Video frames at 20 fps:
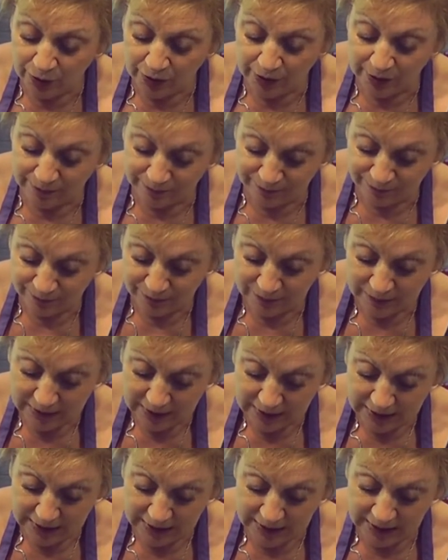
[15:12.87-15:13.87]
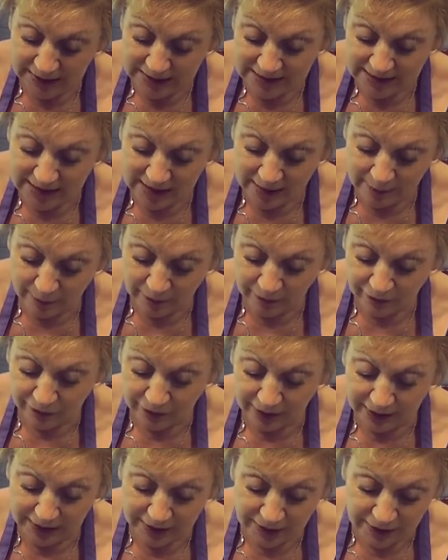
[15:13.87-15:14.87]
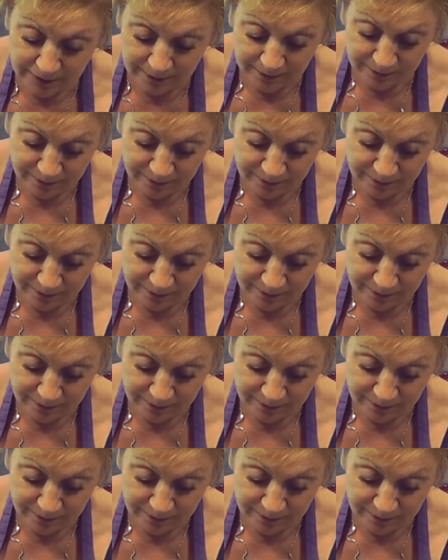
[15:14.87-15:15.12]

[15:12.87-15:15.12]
can eat it, I'm afraid.